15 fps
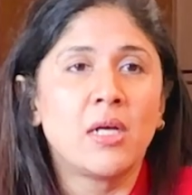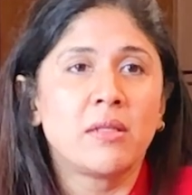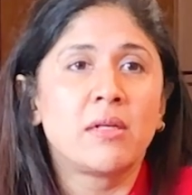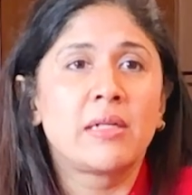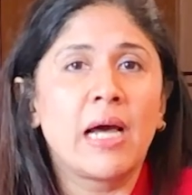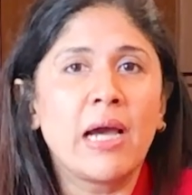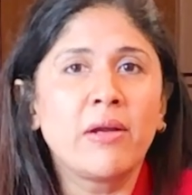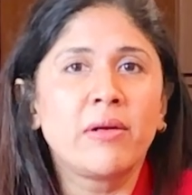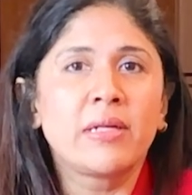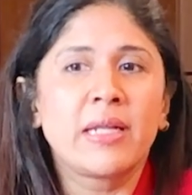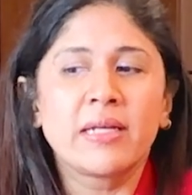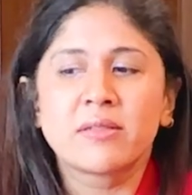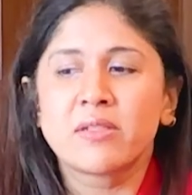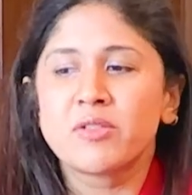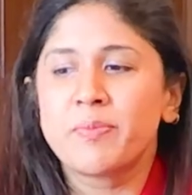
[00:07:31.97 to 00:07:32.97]
The
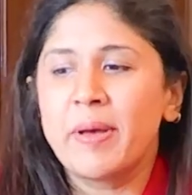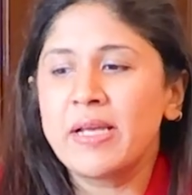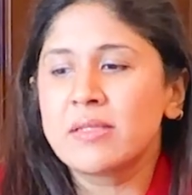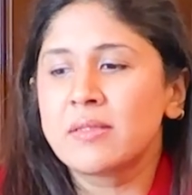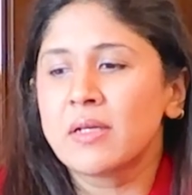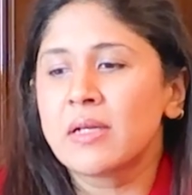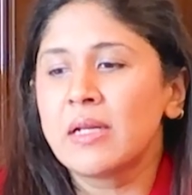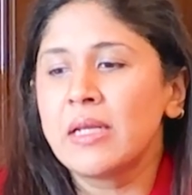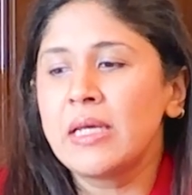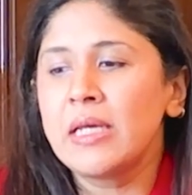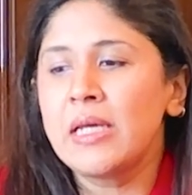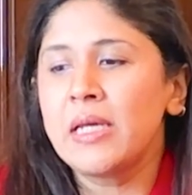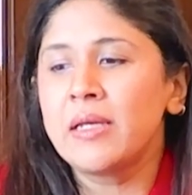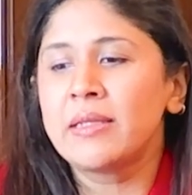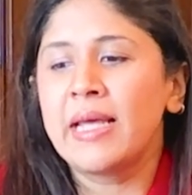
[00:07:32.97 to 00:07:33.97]
diuretics is
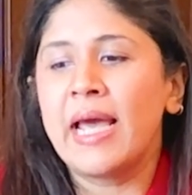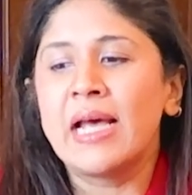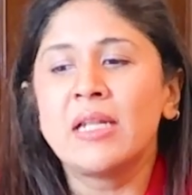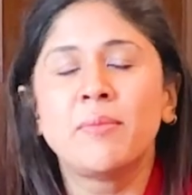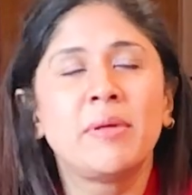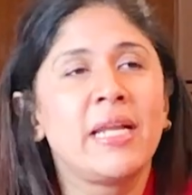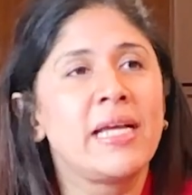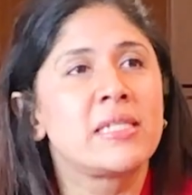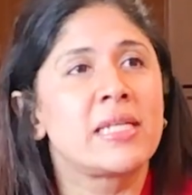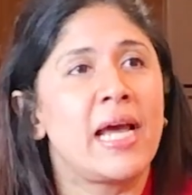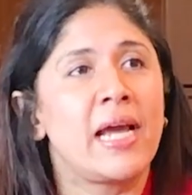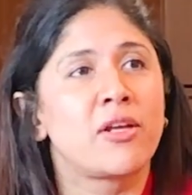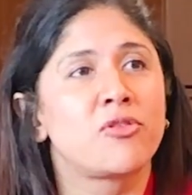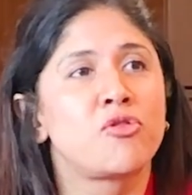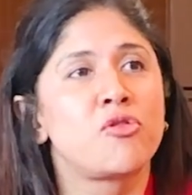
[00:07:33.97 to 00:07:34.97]
basically they eliminate
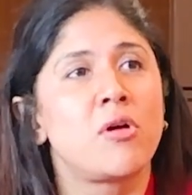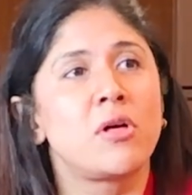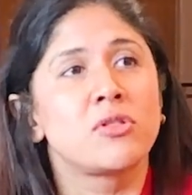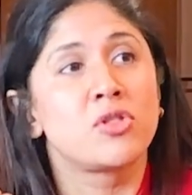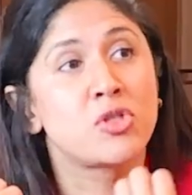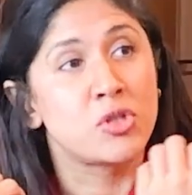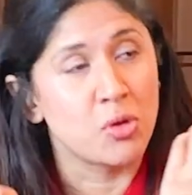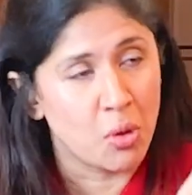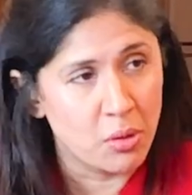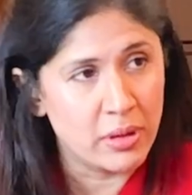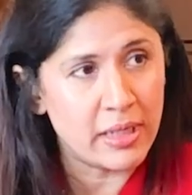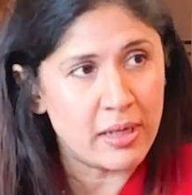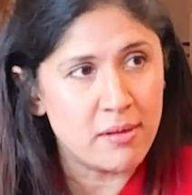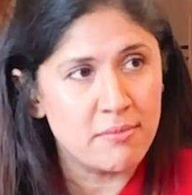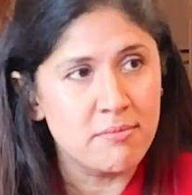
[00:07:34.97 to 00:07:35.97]
extra
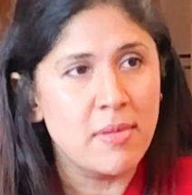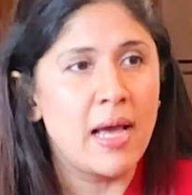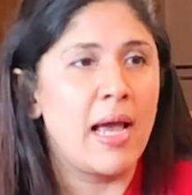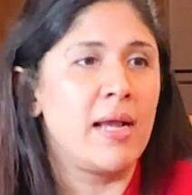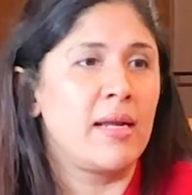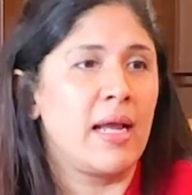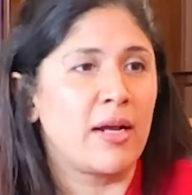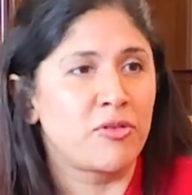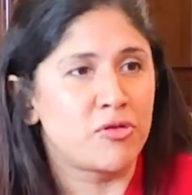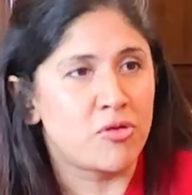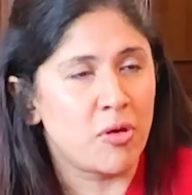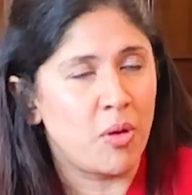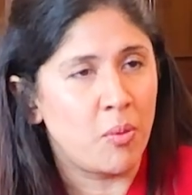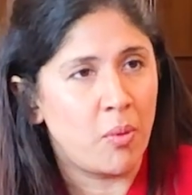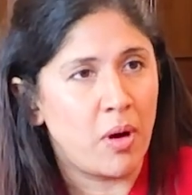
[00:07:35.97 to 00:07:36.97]
sodium and
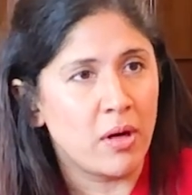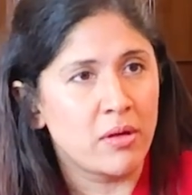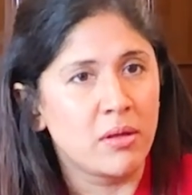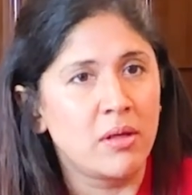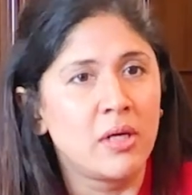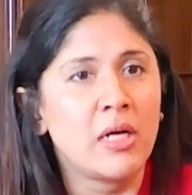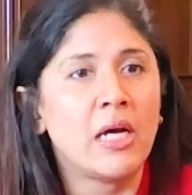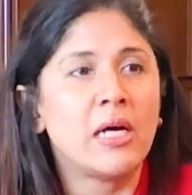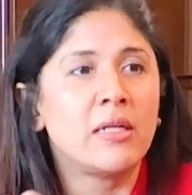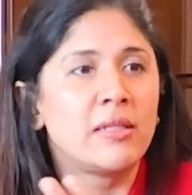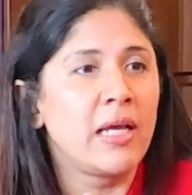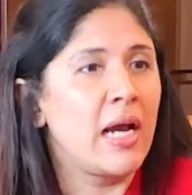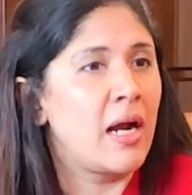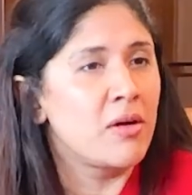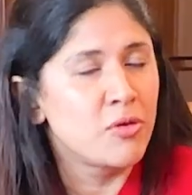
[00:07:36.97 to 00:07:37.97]
extra water.
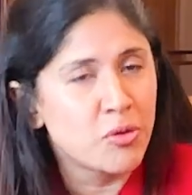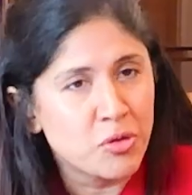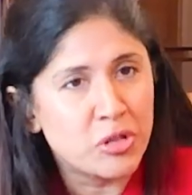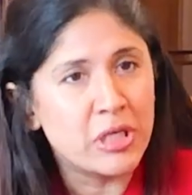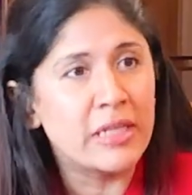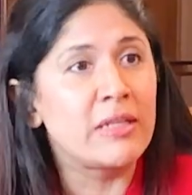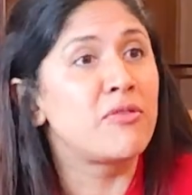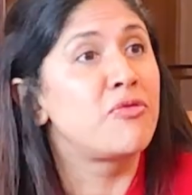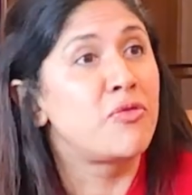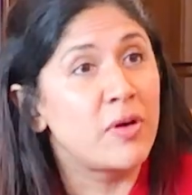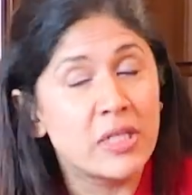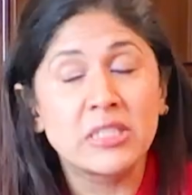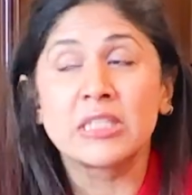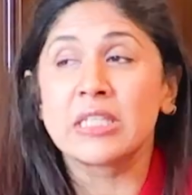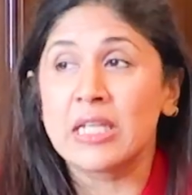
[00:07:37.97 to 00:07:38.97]
They are usually the
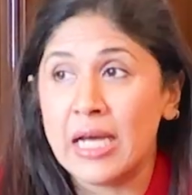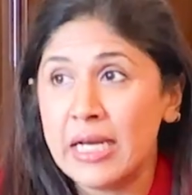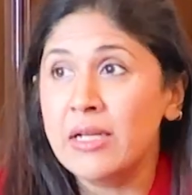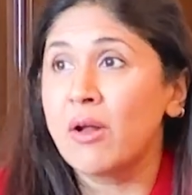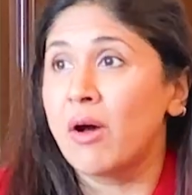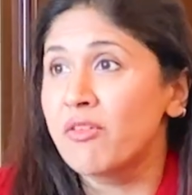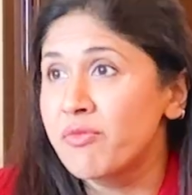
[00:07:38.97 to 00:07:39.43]
first line of